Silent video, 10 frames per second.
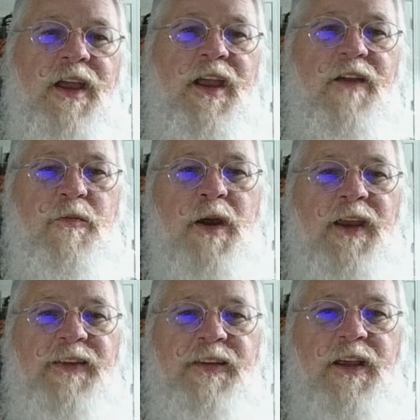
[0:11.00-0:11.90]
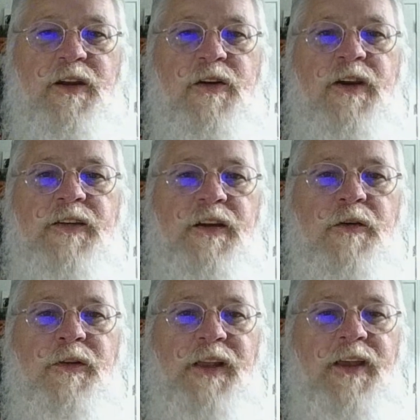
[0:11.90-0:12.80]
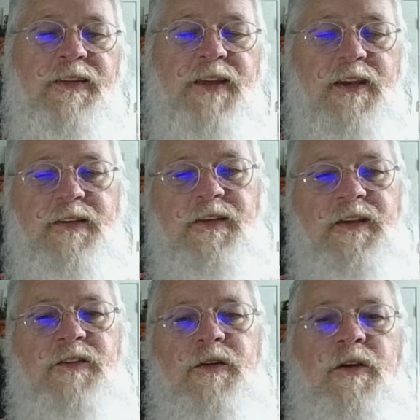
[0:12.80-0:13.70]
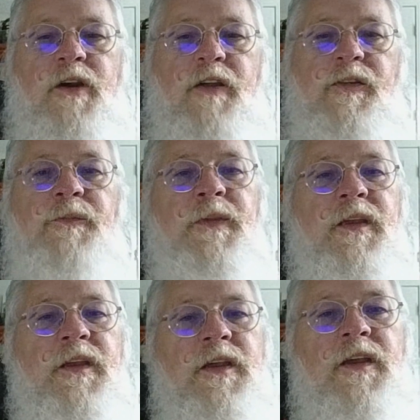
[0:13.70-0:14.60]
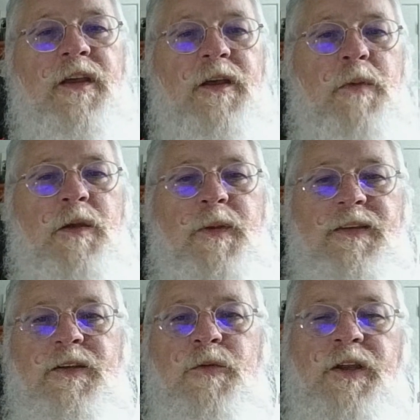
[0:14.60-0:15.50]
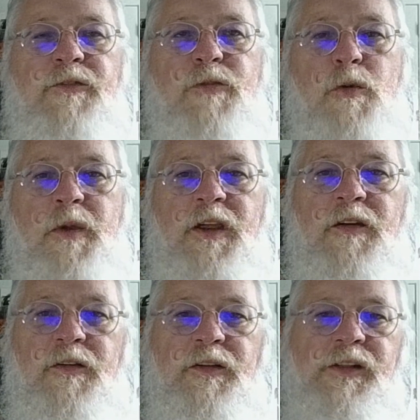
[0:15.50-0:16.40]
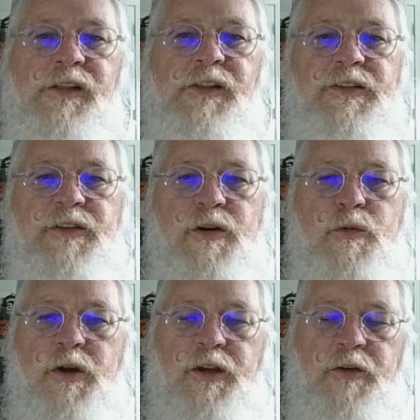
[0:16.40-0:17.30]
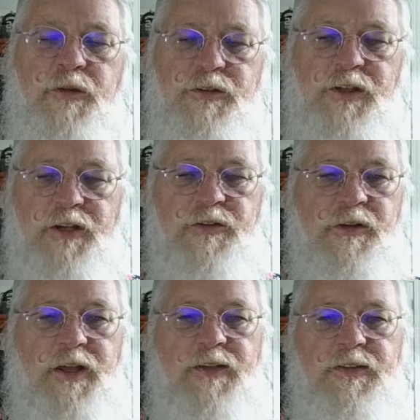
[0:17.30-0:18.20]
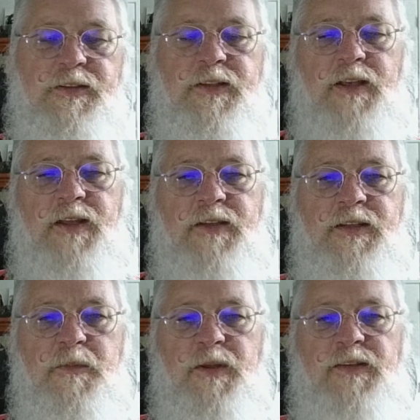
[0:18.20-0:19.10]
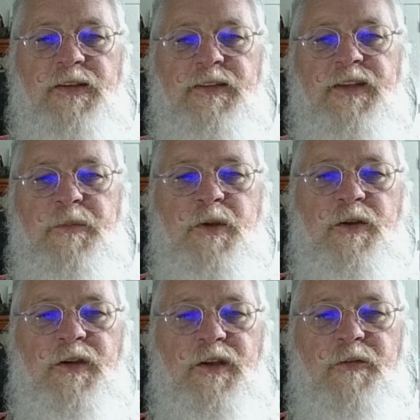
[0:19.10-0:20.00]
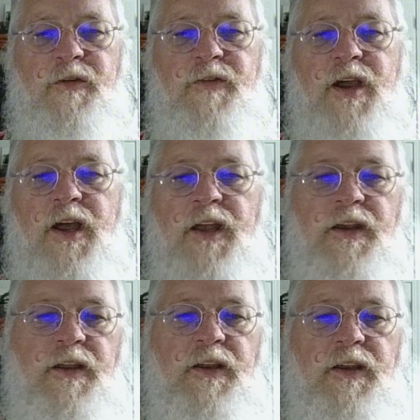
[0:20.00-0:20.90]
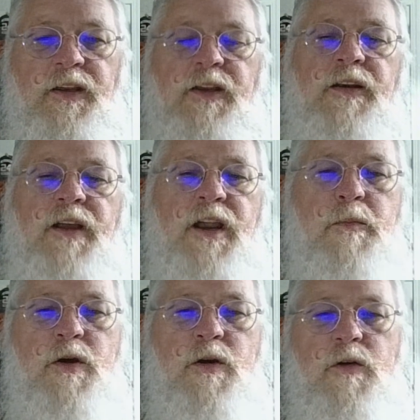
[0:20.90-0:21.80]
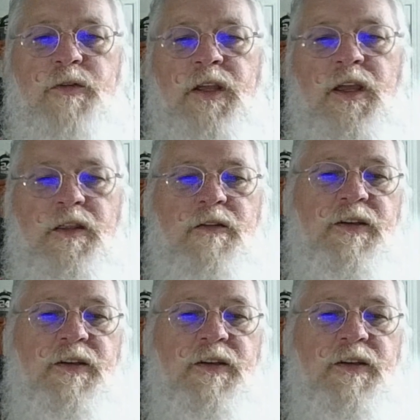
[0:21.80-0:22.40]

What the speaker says: Hey everybody, Santa Chris here with Santa's Laser Engraving. Been a busy week for me. Started working on those electrical lines inside that 10 by 16 building that we've got and got them all together.